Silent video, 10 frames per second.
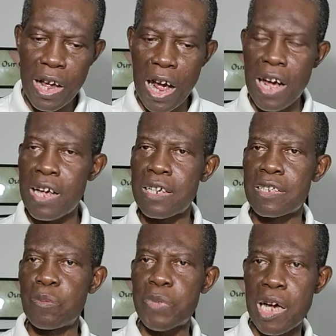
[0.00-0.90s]
uh,
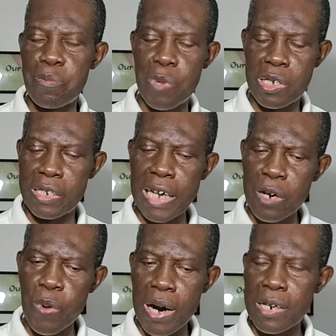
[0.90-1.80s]
sometime in
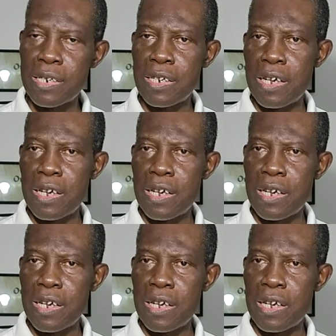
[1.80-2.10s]
January,